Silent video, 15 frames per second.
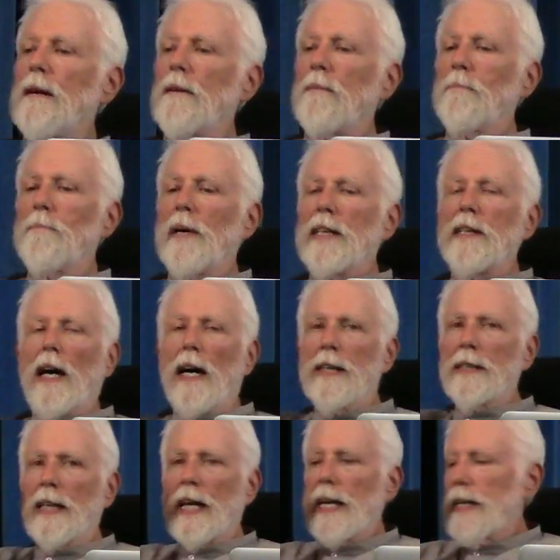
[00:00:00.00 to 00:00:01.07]
But
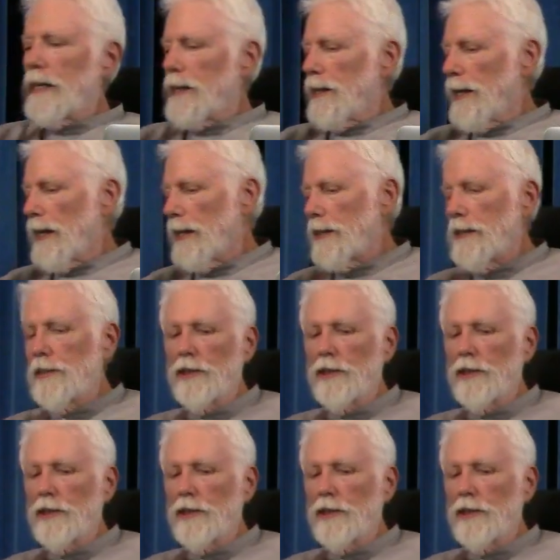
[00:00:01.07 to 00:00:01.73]
unlike the